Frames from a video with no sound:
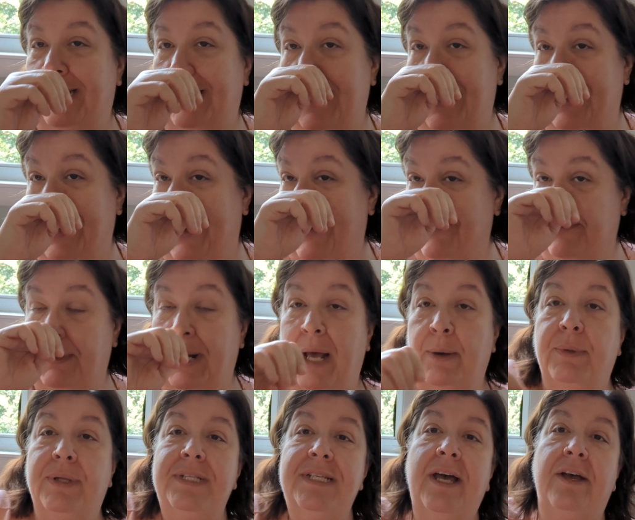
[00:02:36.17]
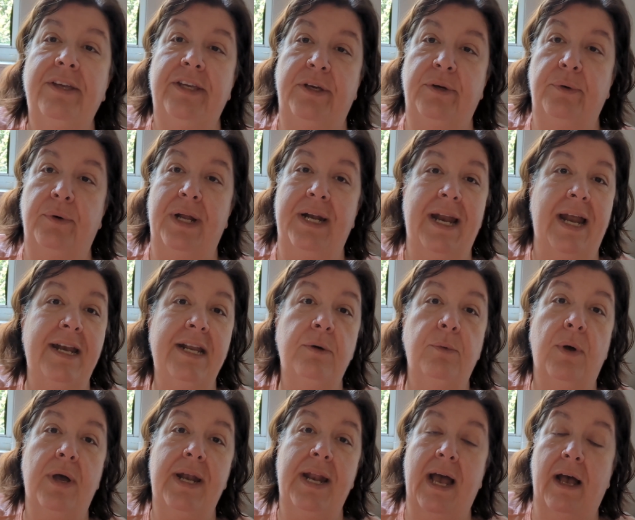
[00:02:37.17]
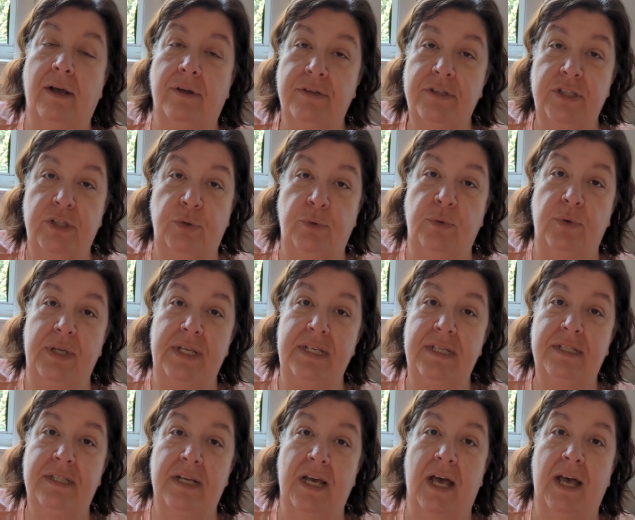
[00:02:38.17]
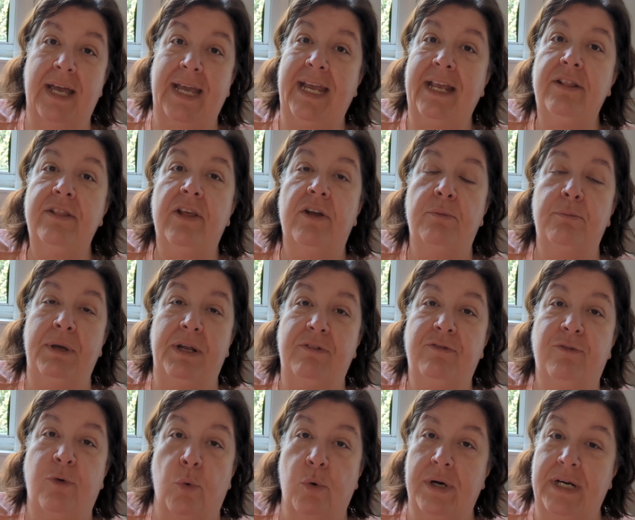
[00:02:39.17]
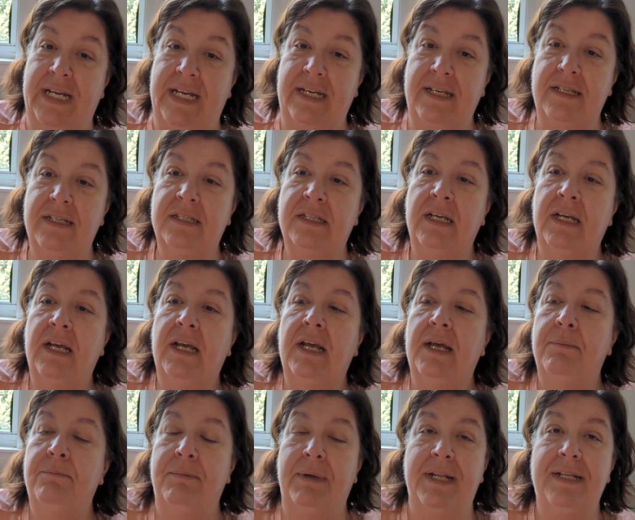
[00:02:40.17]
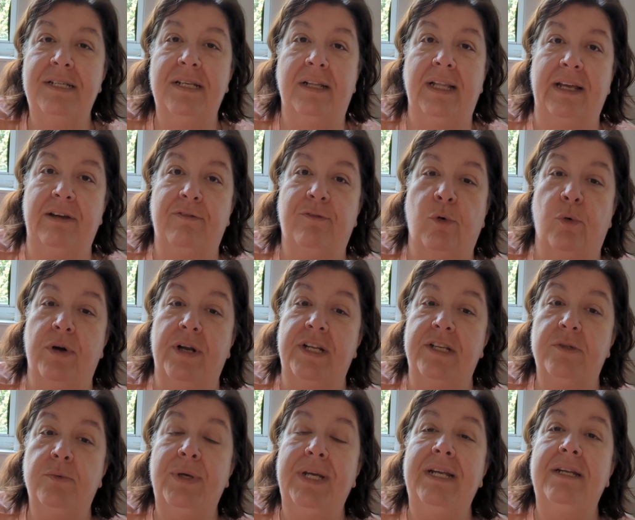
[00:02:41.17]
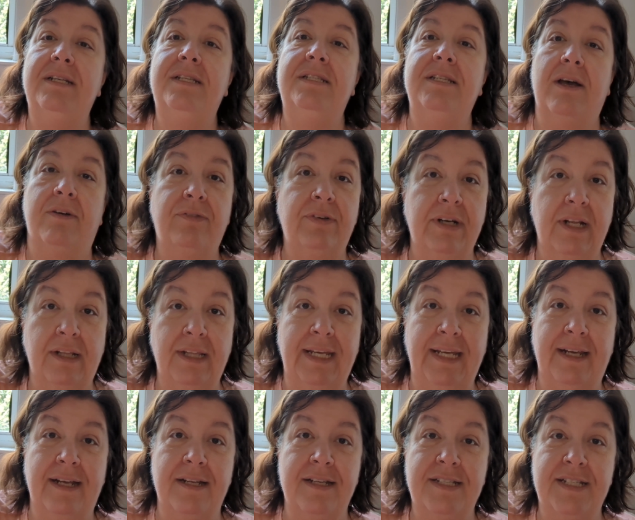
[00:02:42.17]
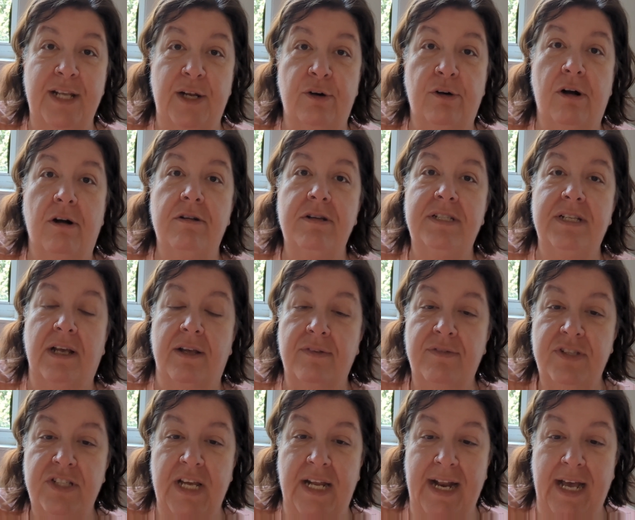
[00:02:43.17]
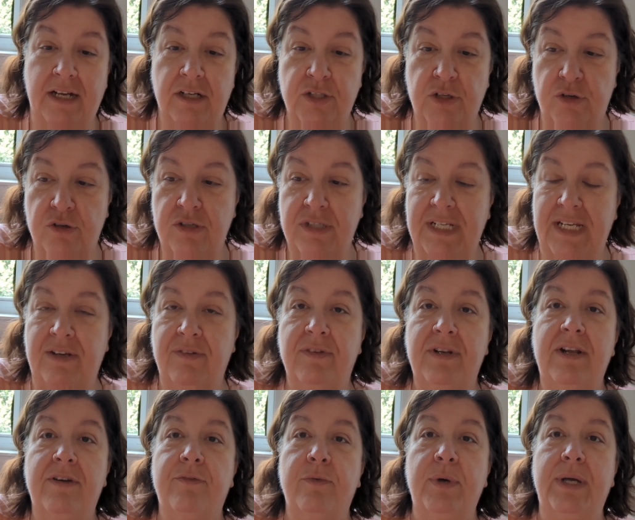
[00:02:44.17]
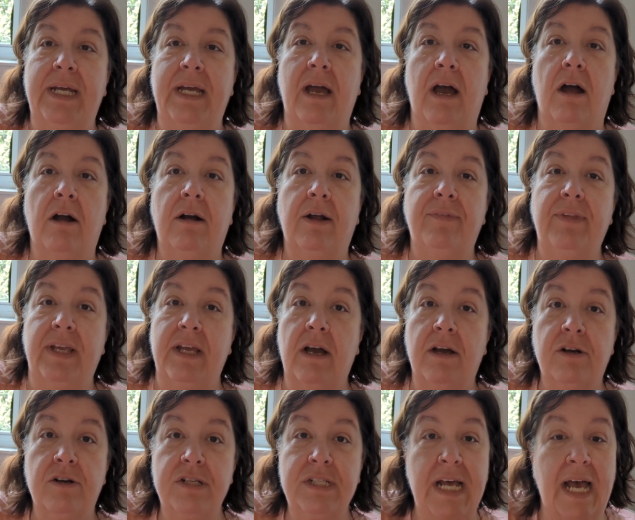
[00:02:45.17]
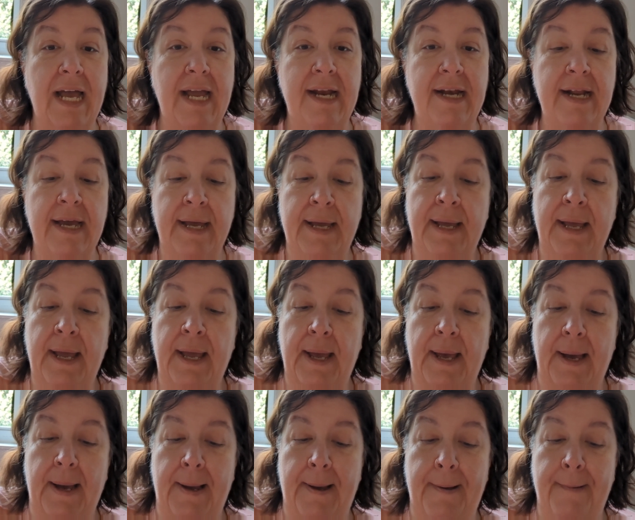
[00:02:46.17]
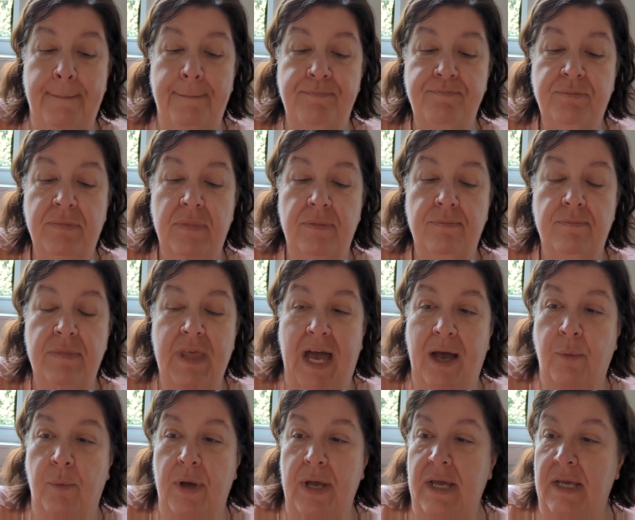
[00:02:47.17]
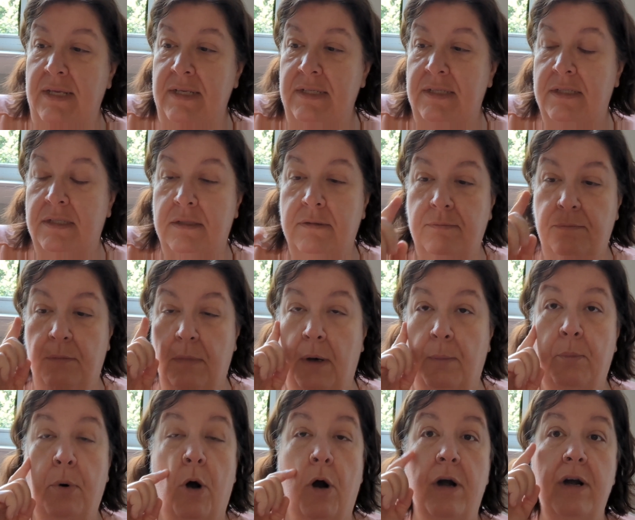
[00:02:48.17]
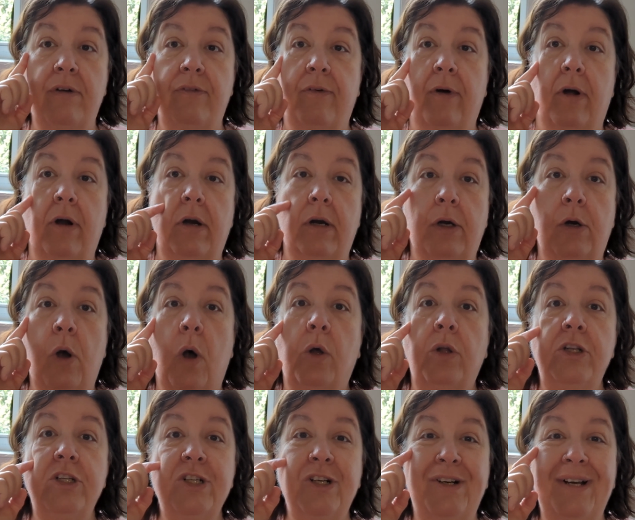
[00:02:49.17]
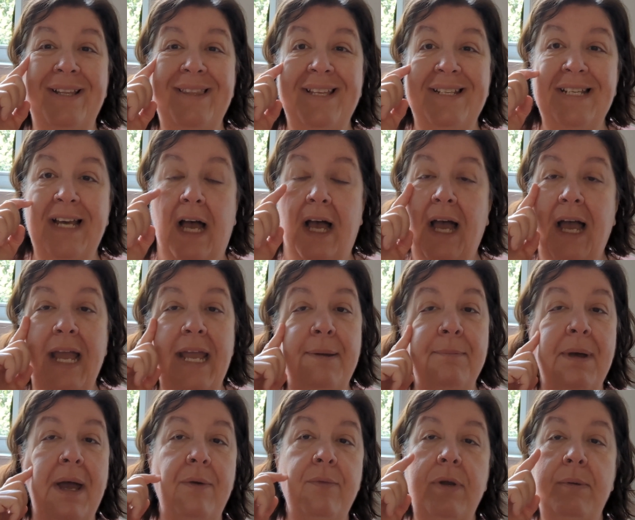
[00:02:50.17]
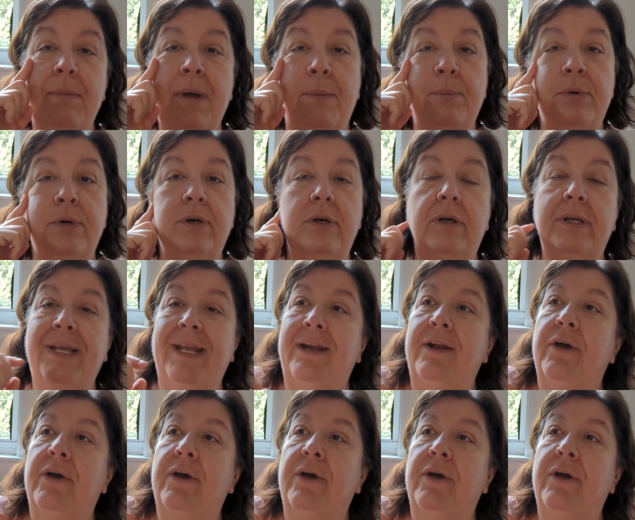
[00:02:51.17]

cutoff, but I will tell you, and anyone else who is in their mid to late 40s, we definitely consider ourselves Gen Xers, even if we are on the younger side. That was part of our culture at the time. I remember,